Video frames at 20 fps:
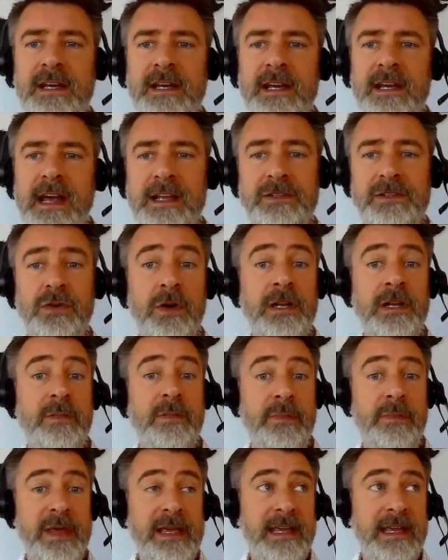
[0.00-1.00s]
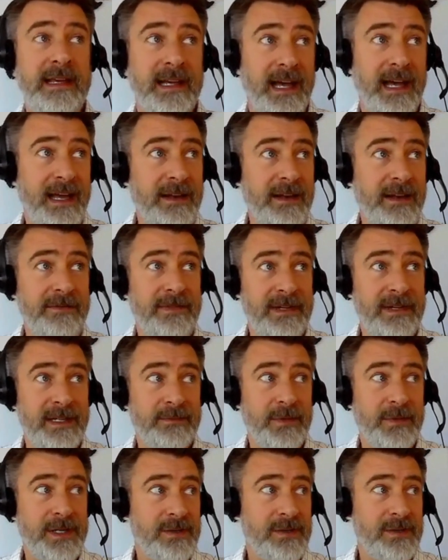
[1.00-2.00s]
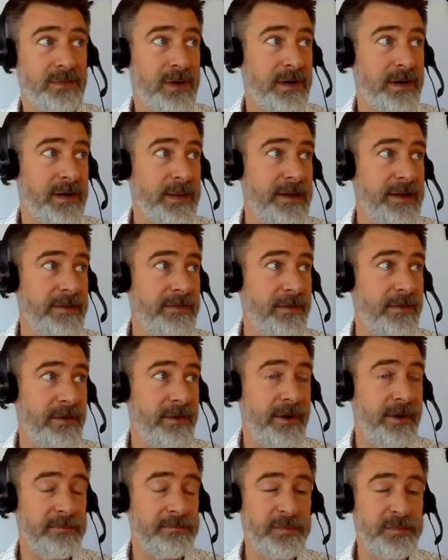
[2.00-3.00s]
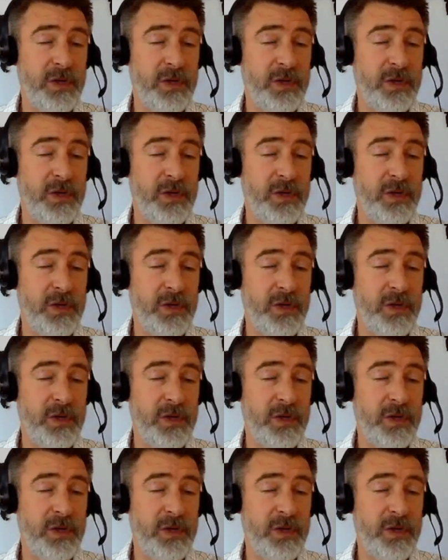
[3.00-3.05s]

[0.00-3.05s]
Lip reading: is going to be kind of, what's the word I'm looking for?